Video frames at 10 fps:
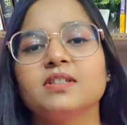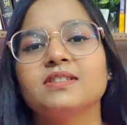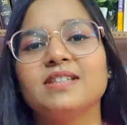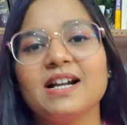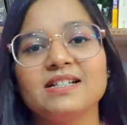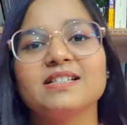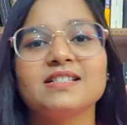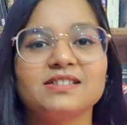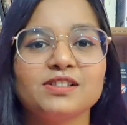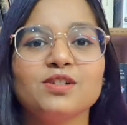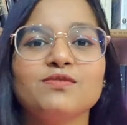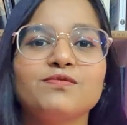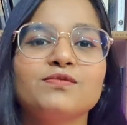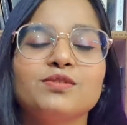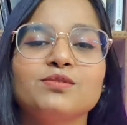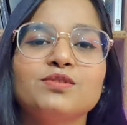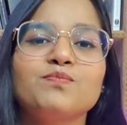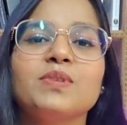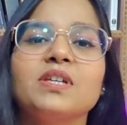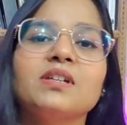that instead of,
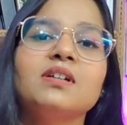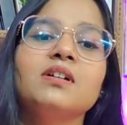speaking